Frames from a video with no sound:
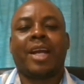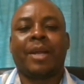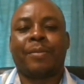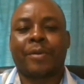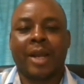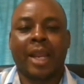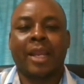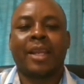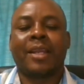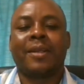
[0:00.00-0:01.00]
I
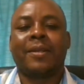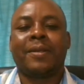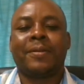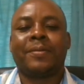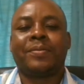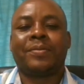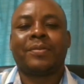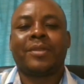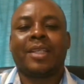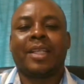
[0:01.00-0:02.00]
pray
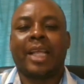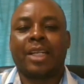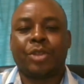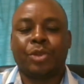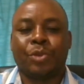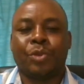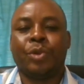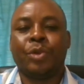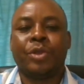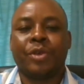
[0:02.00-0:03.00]
that you
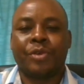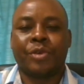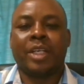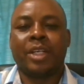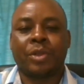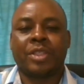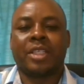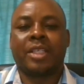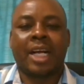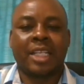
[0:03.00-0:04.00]
would really
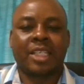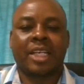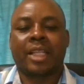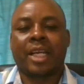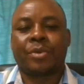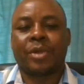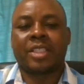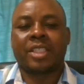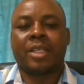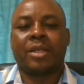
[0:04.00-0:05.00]
consider answering that
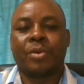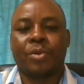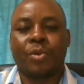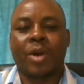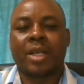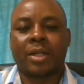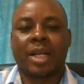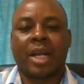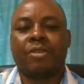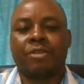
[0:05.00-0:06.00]
question. What
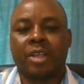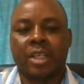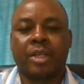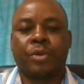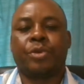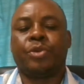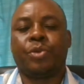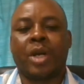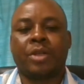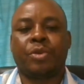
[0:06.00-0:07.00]
kind of a leader would you
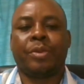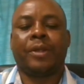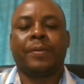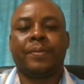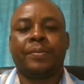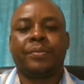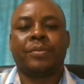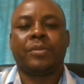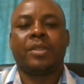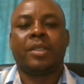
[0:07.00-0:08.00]
want to be?
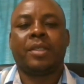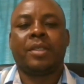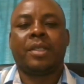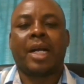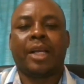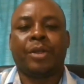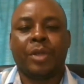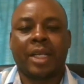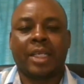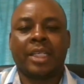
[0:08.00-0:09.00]
Are you
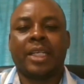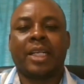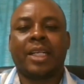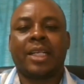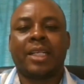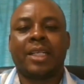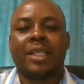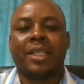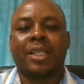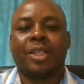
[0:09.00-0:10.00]
a leader
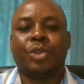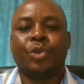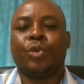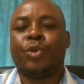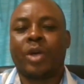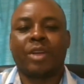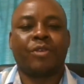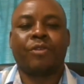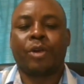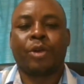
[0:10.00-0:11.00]
you would want to
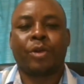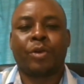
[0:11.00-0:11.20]
follow?